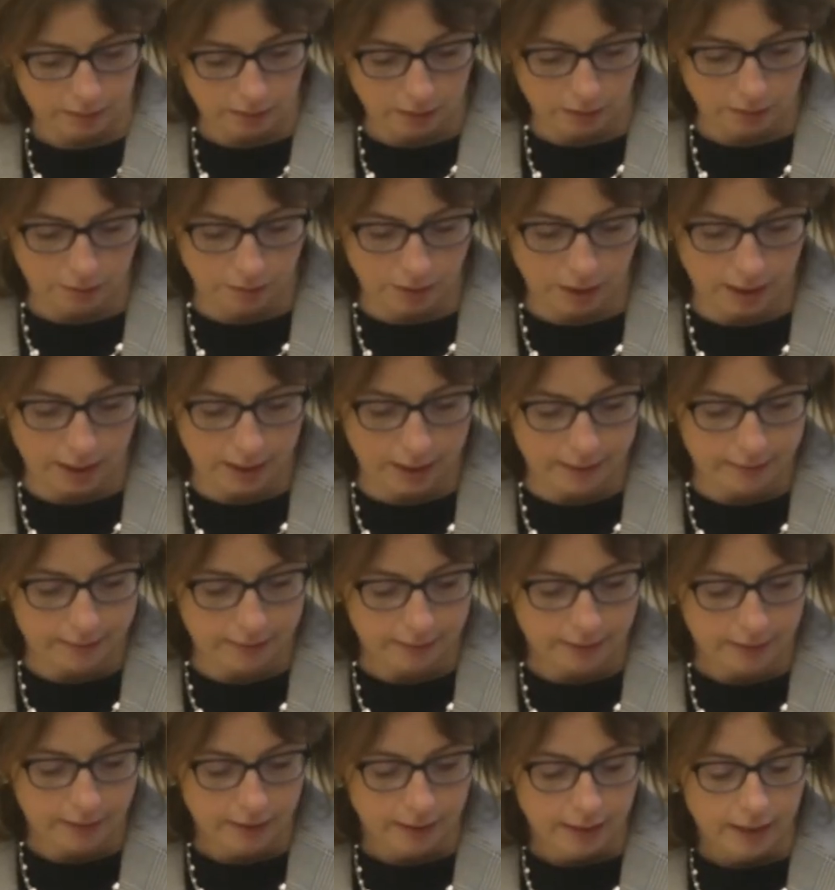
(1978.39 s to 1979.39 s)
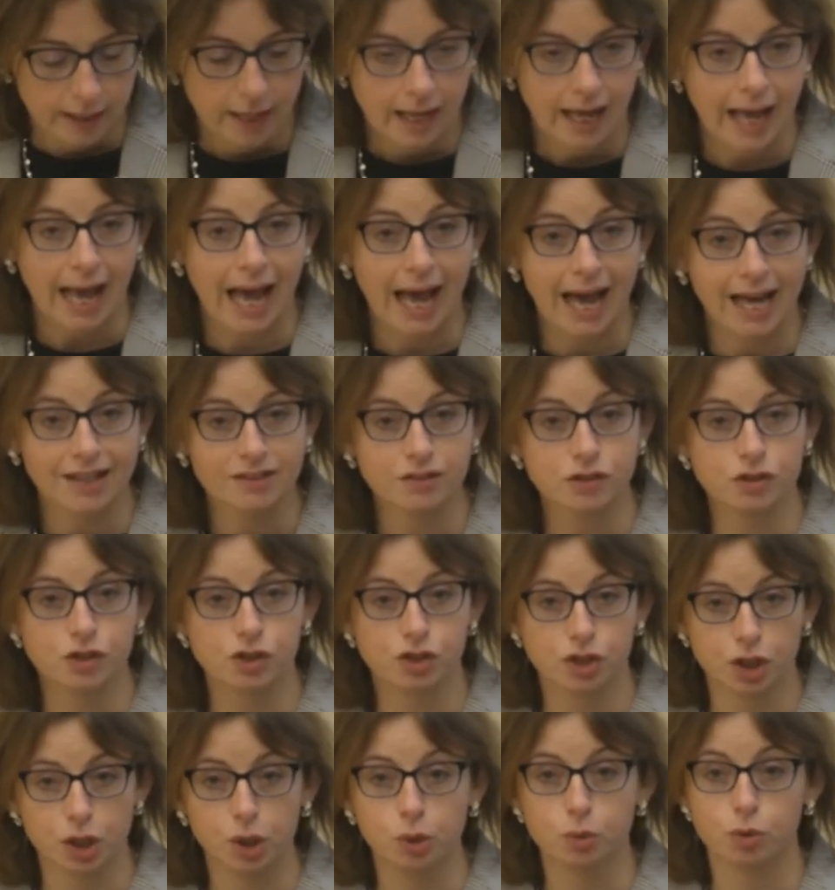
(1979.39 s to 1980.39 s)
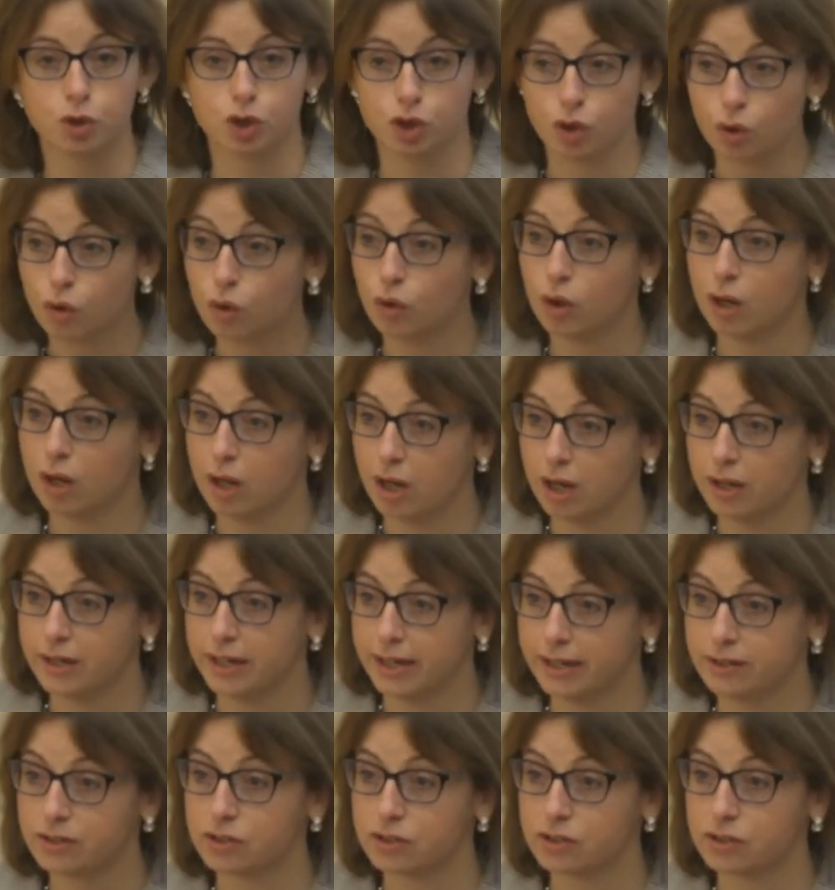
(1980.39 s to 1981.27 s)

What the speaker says: Okay? And suits your learning